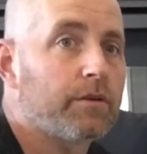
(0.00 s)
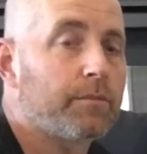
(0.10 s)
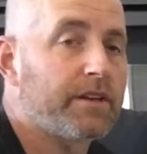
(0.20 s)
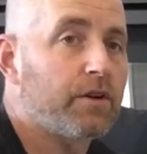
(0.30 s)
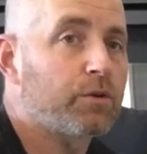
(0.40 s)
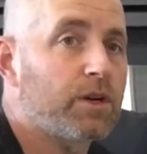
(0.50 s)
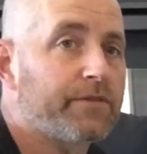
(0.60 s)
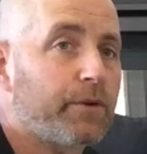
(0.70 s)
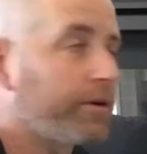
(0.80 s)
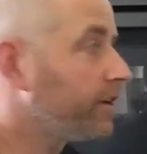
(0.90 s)
But no, going
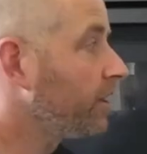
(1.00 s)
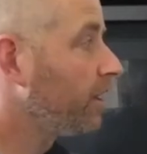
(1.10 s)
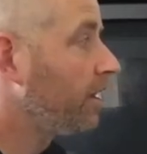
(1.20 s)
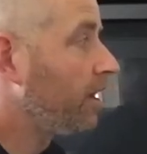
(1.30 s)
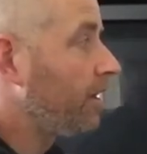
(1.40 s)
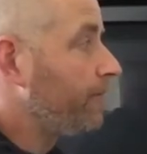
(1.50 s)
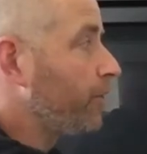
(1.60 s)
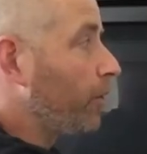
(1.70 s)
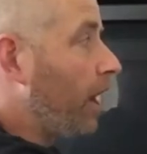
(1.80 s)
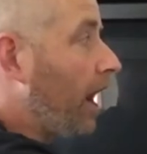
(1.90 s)
forward,
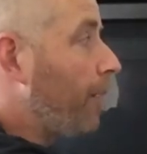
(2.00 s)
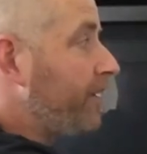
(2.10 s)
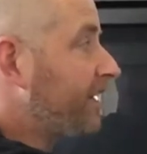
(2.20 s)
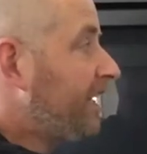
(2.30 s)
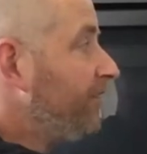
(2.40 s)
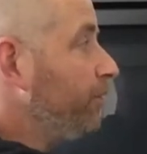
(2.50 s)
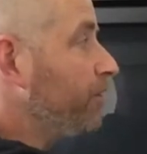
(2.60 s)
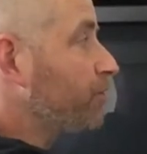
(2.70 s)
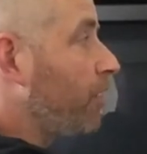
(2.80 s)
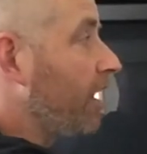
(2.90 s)
I'm going to give you a
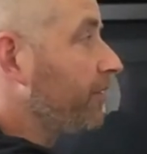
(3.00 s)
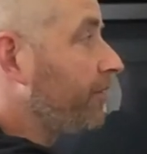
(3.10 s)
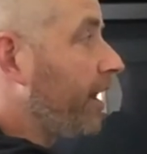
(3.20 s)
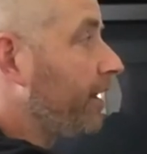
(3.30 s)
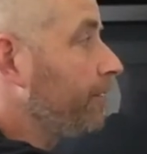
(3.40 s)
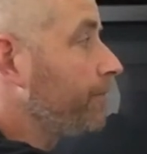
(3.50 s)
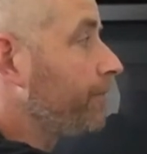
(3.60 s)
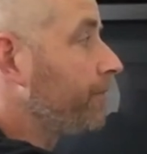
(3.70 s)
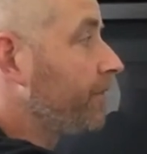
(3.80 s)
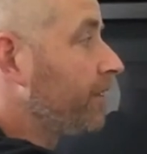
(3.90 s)
drawing file.
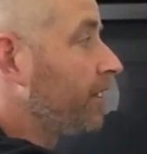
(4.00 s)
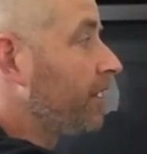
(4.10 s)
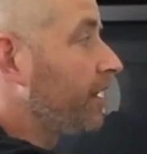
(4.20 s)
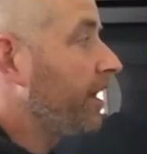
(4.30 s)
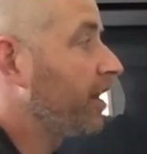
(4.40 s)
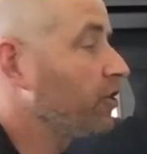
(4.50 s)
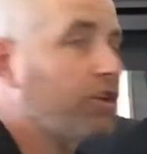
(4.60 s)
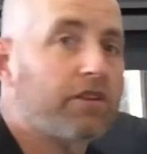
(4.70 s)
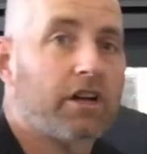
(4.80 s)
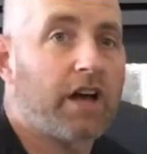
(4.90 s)
It'll look
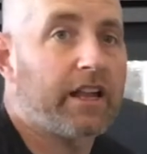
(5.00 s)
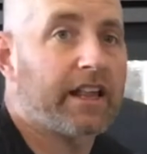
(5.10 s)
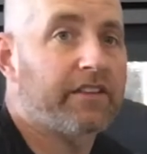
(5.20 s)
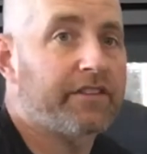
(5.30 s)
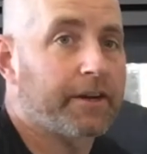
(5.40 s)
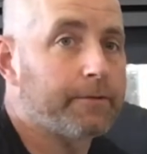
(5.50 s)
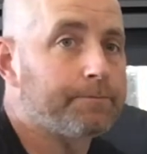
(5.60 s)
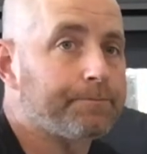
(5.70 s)
a lot like this here.